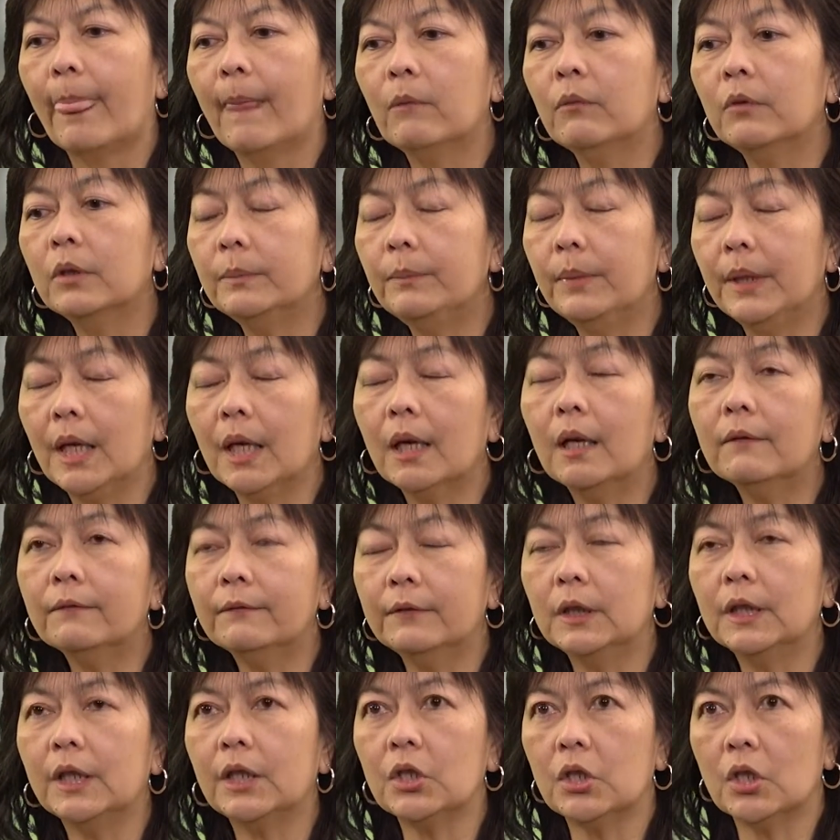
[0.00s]
would be
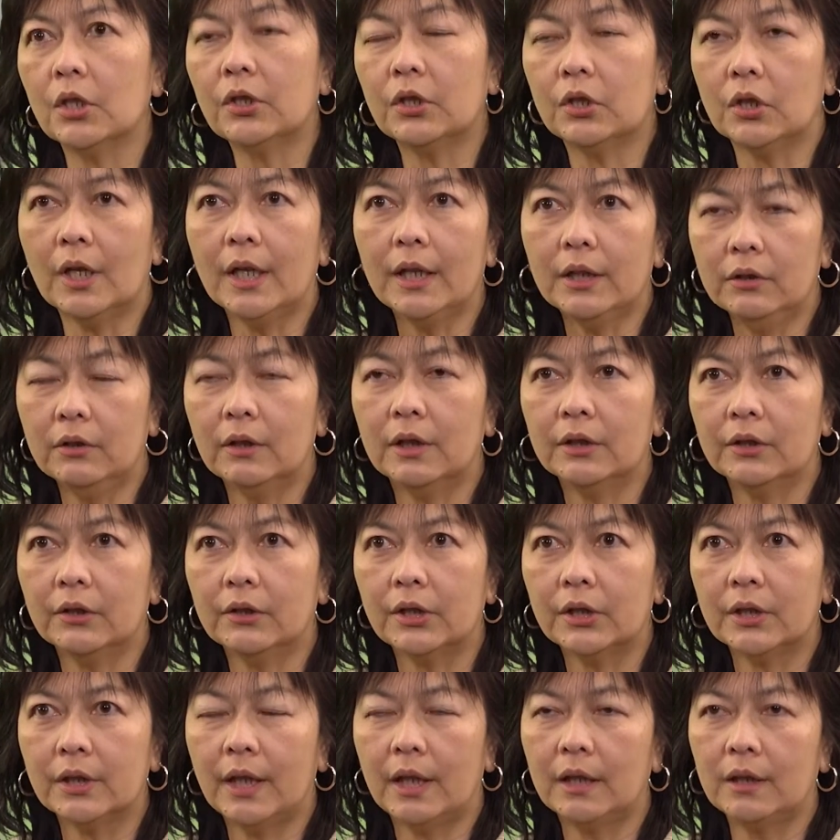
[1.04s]
helpful in just trying to
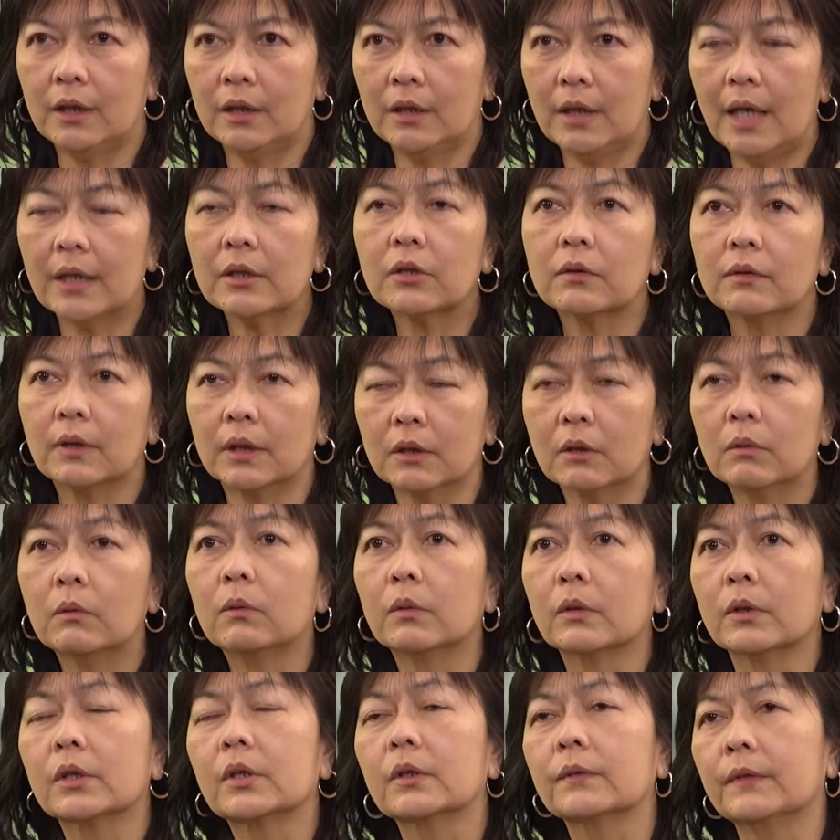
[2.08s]
understand the natural
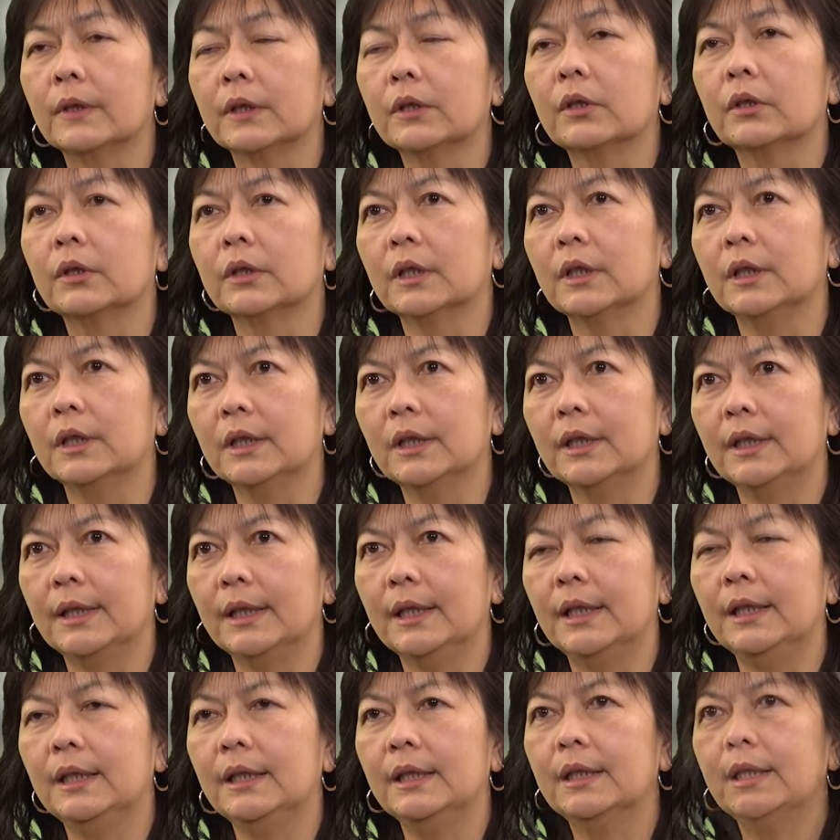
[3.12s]
course of a certain
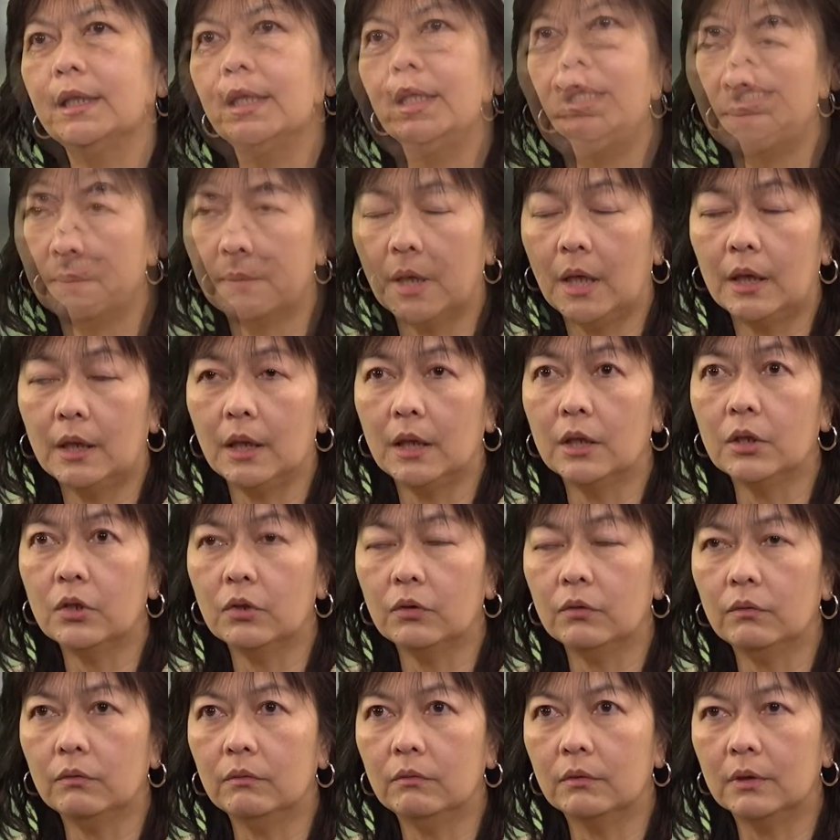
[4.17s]
disease. I'm getting
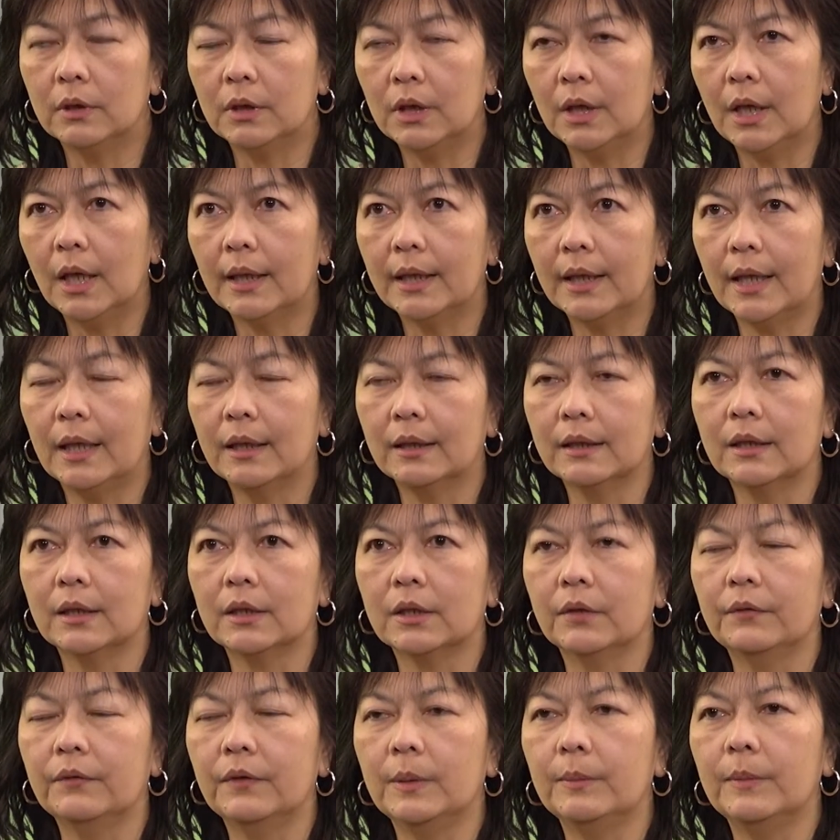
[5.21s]
into the
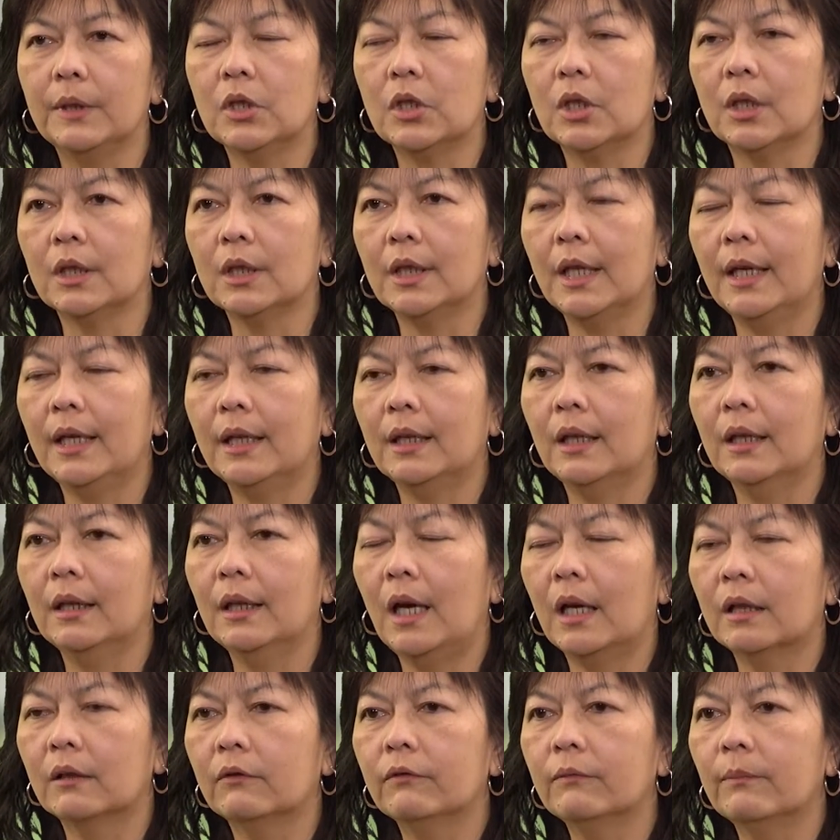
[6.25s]
analysis of imaging data. A
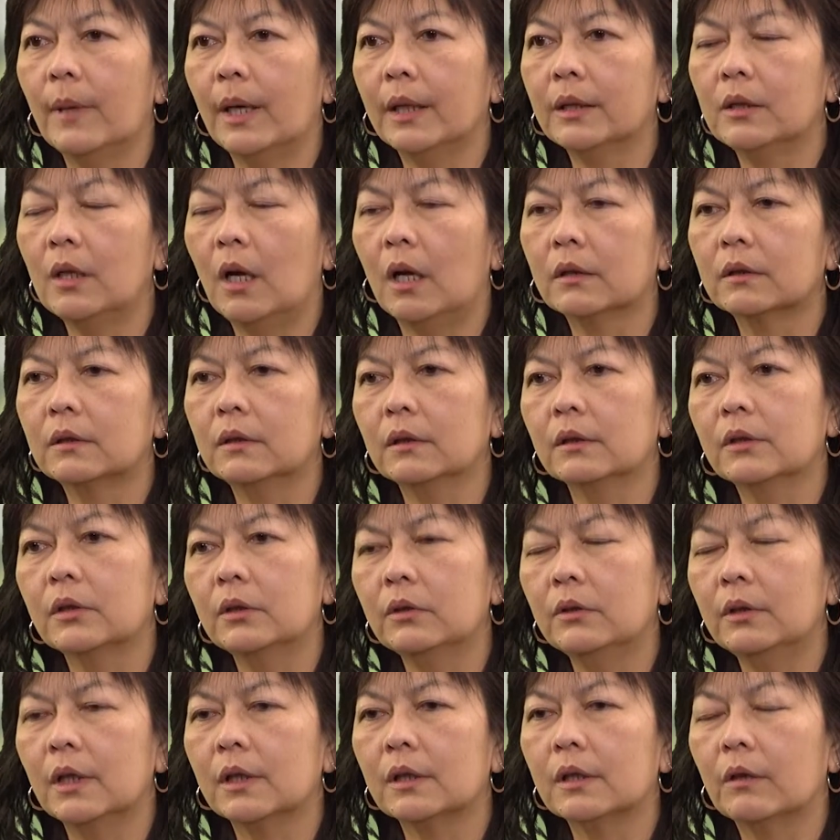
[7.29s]
lot of my doctoral
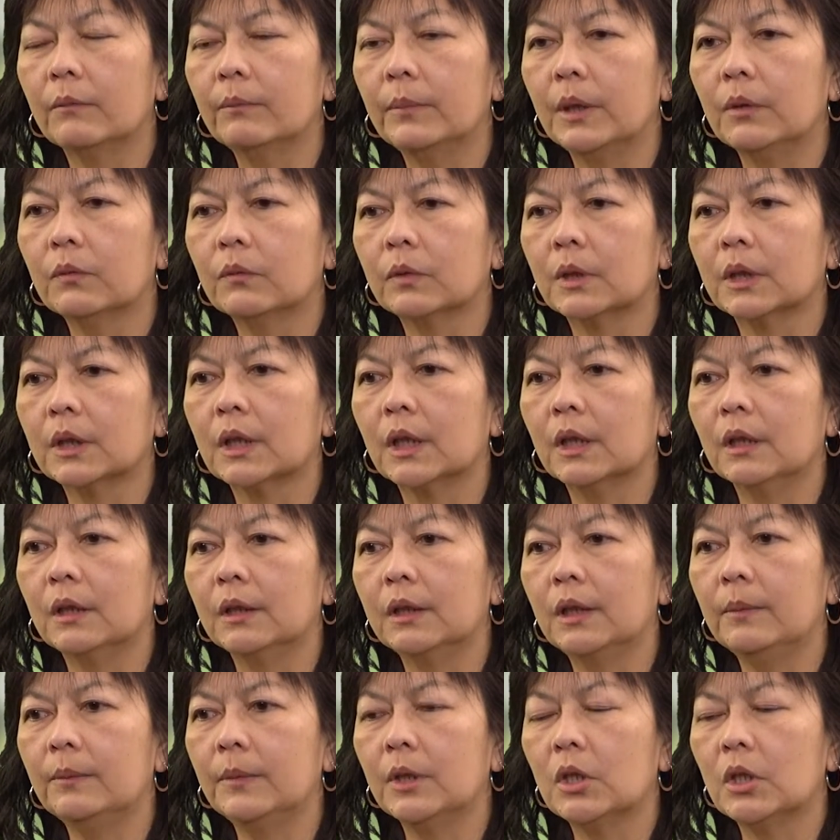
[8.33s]
students have been working
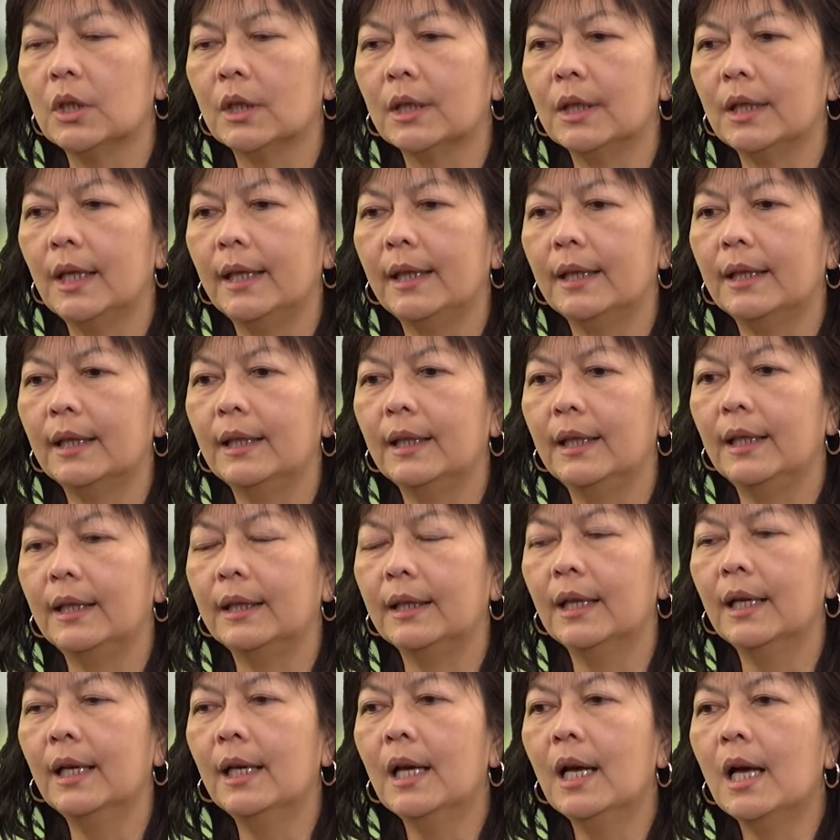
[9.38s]
on imaging data and